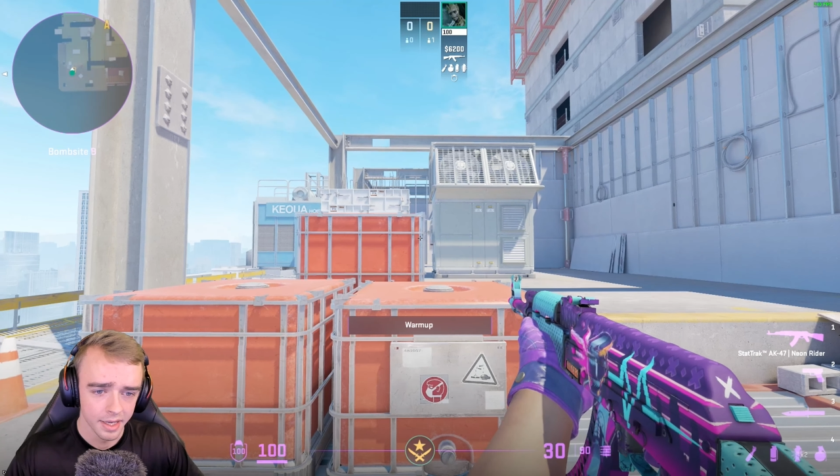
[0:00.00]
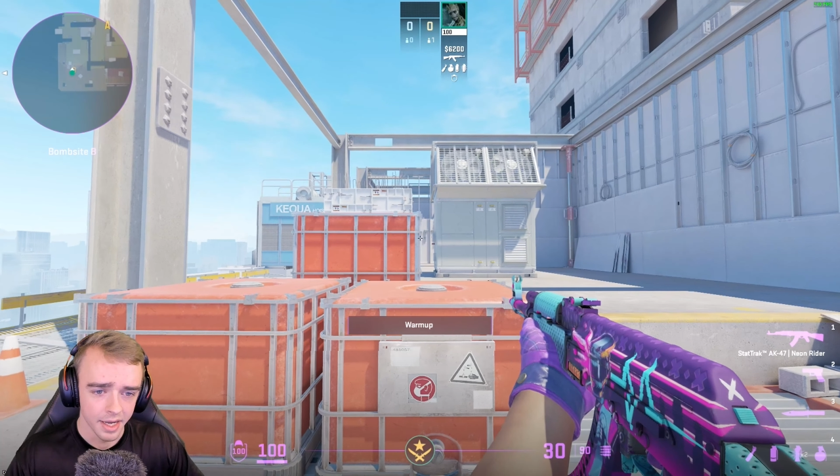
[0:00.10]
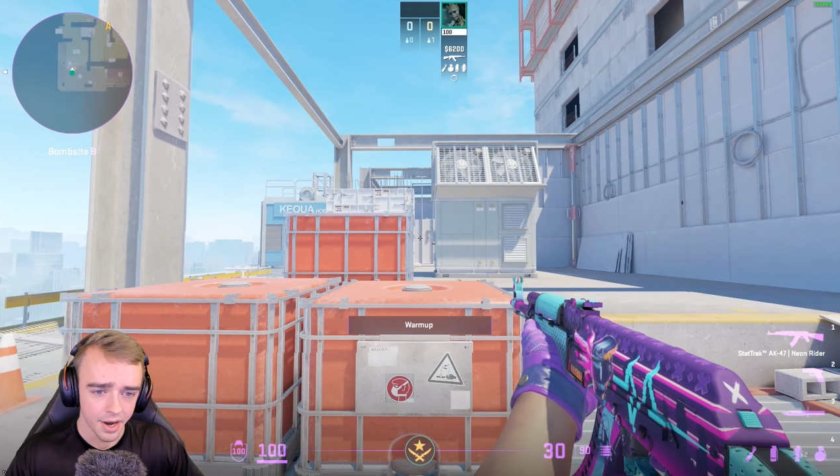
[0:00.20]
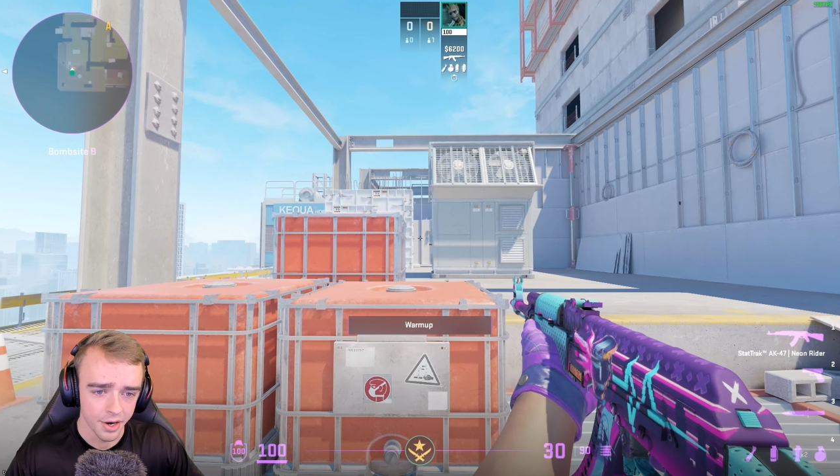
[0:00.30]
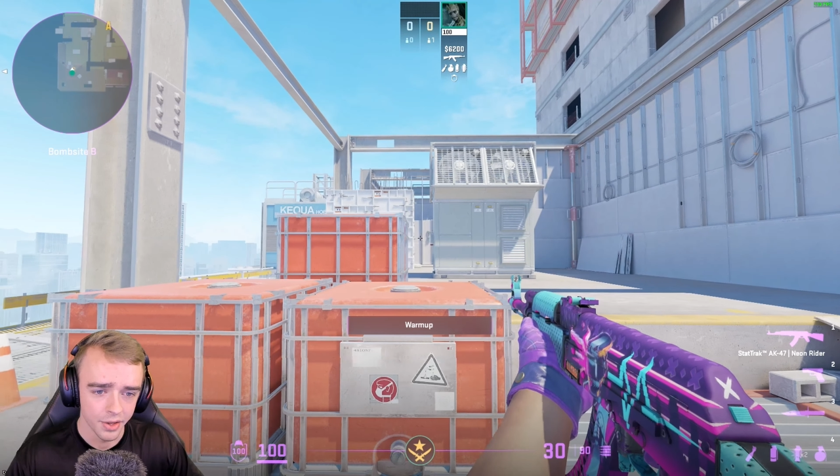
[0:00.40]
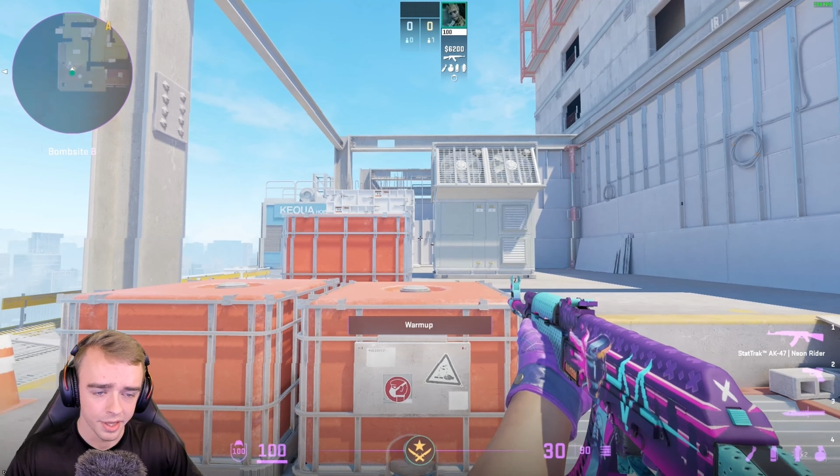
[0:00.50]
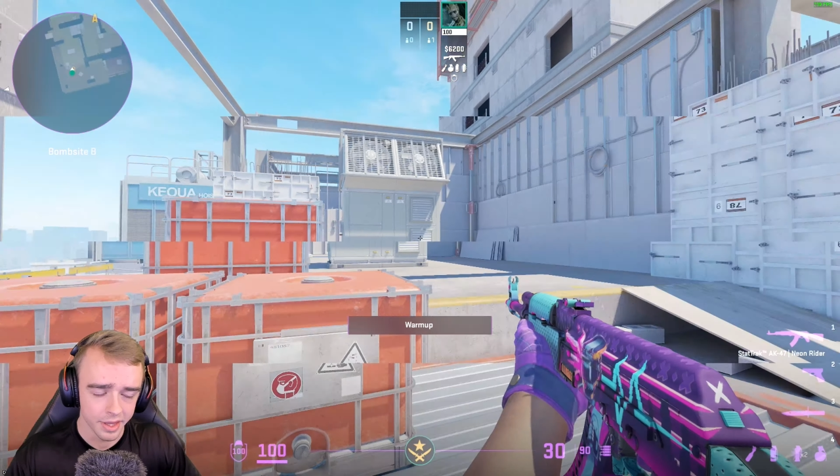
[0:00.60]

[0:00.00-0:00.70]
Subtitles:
I don't know, like